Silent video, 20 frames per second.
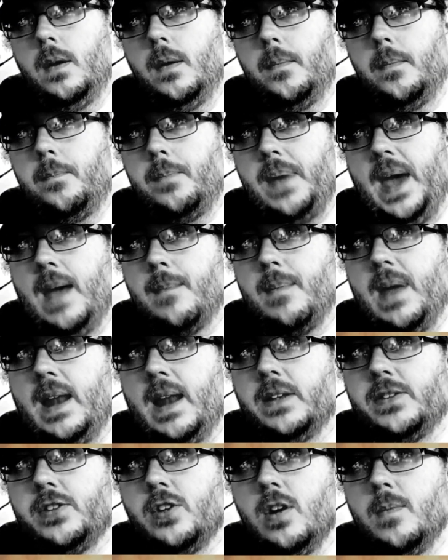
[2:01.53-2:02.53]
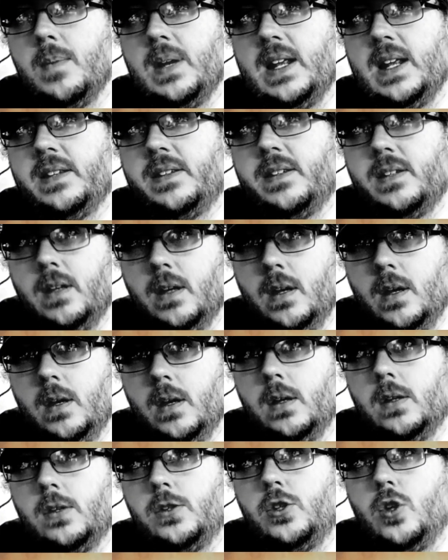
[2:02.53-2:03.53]
Batman and Terminus
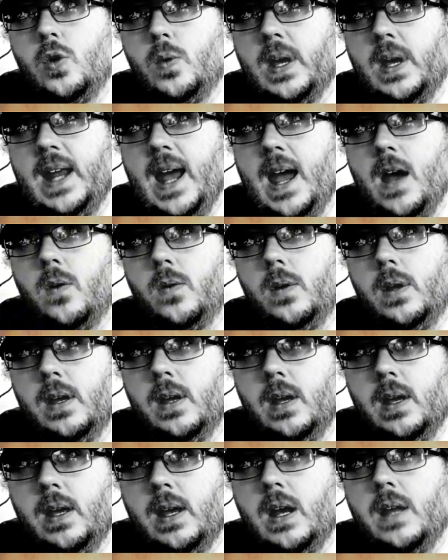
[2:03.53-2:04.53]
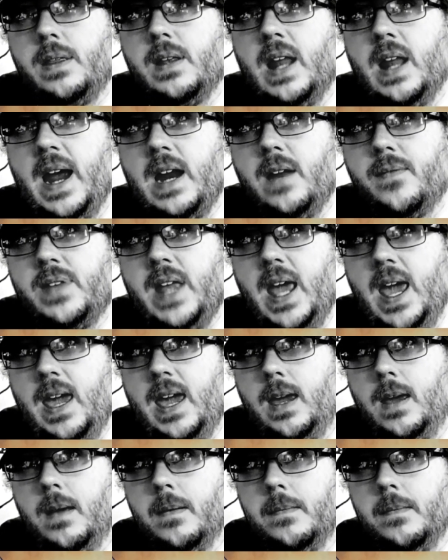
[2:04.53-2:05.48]
duke it out in the light of day.